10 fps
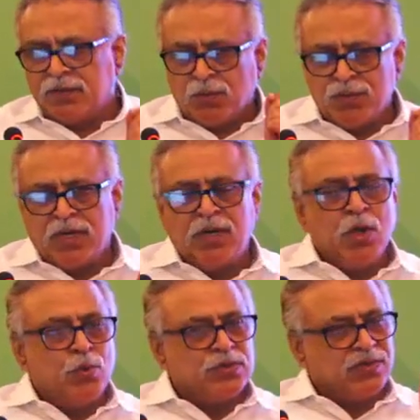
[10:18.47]
donor
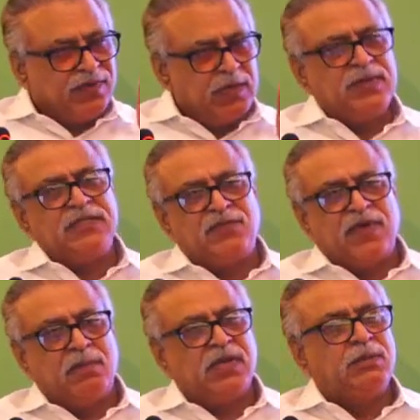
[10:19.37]
who is available in the
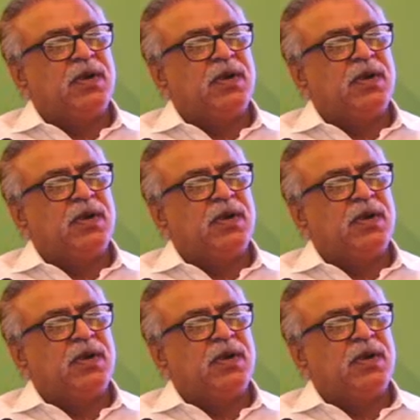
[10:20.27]
family,